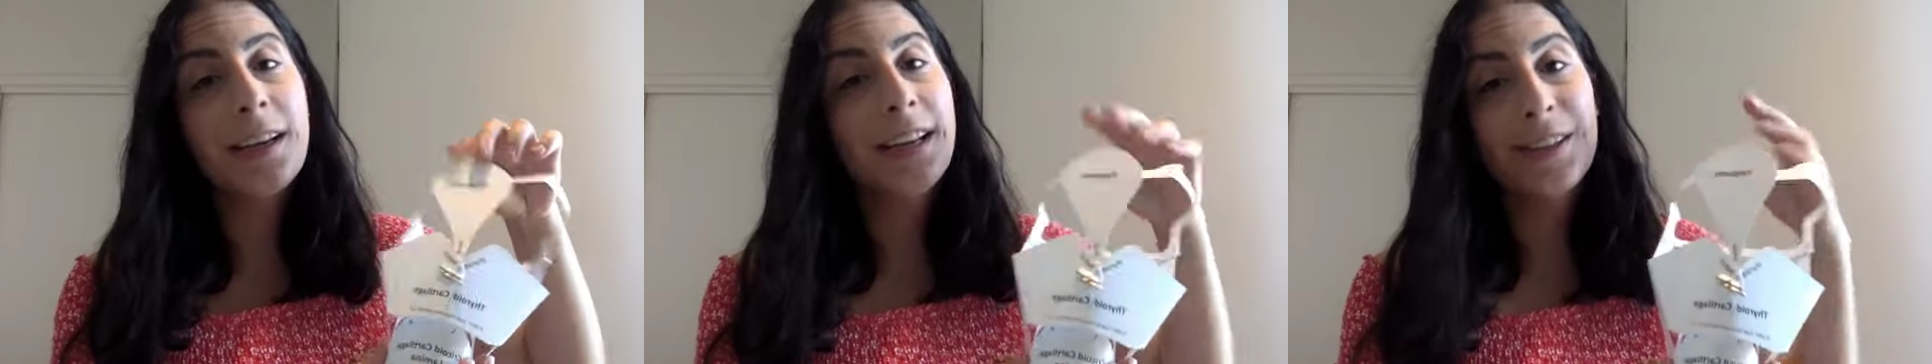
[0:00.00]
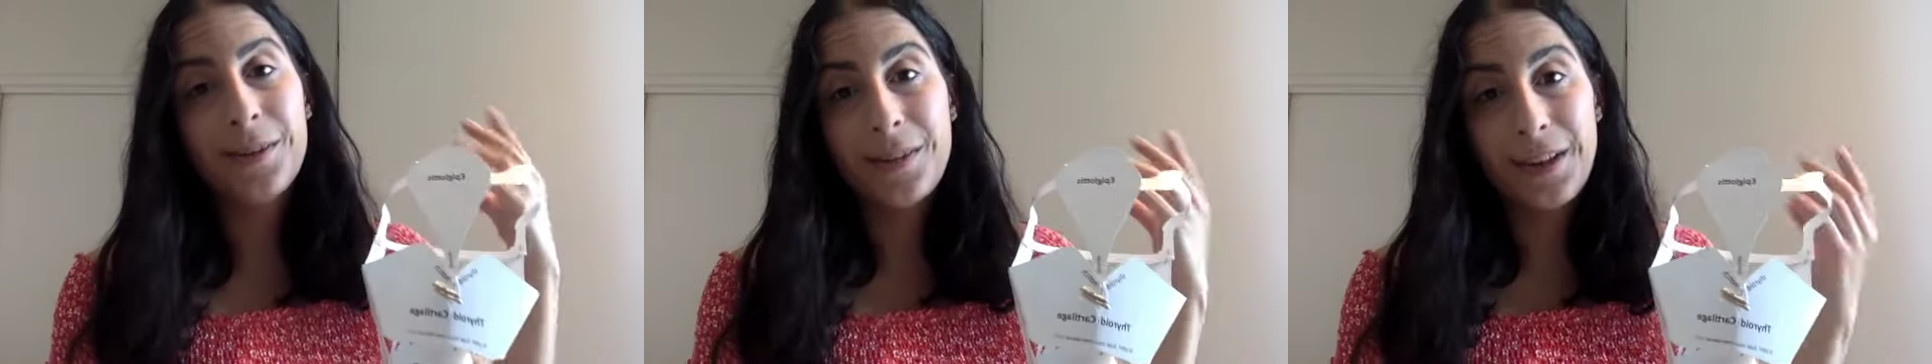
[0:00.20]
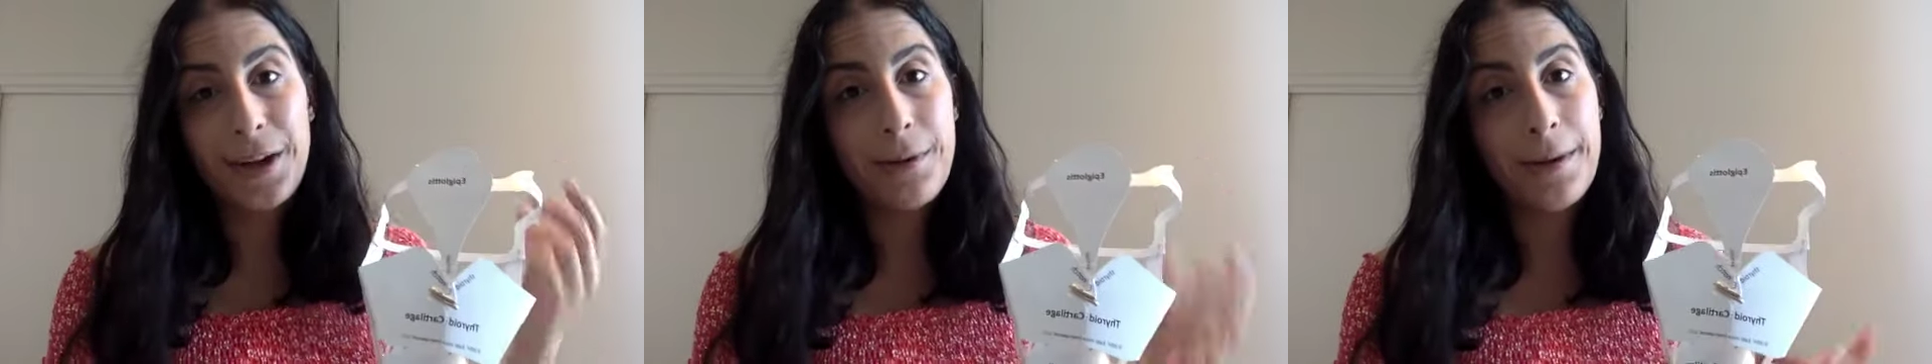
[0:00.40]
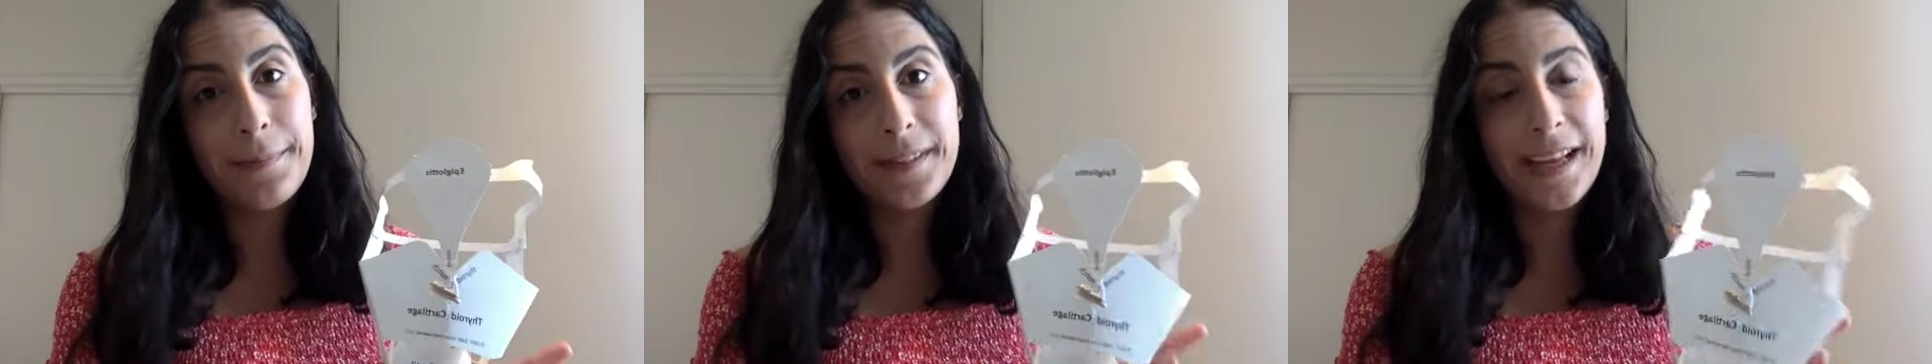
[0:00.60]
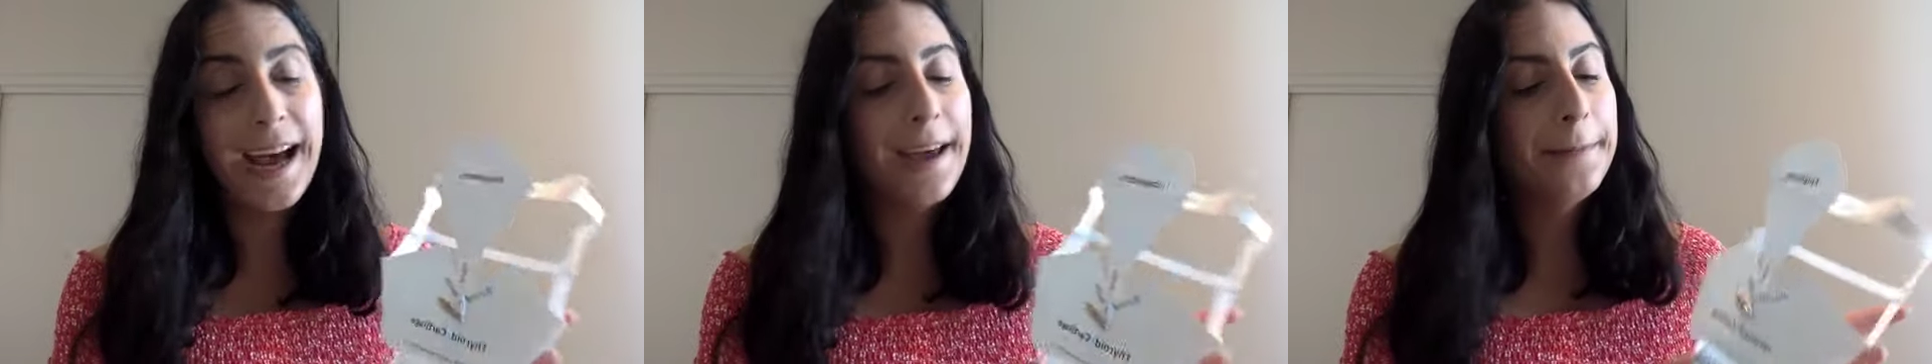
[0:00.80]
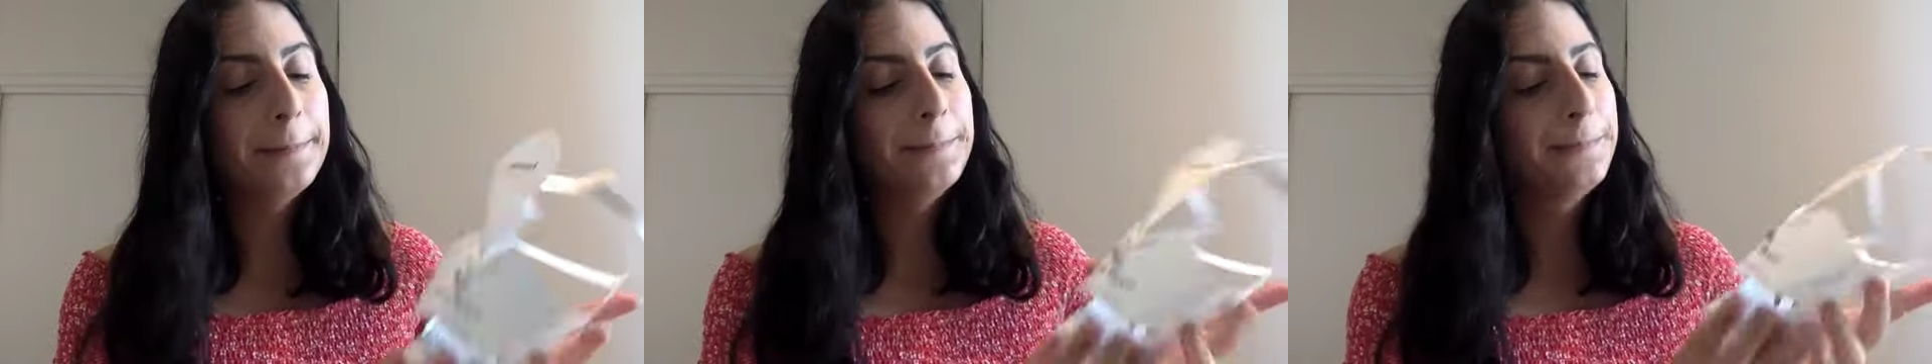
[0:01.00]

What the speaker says: is on their website.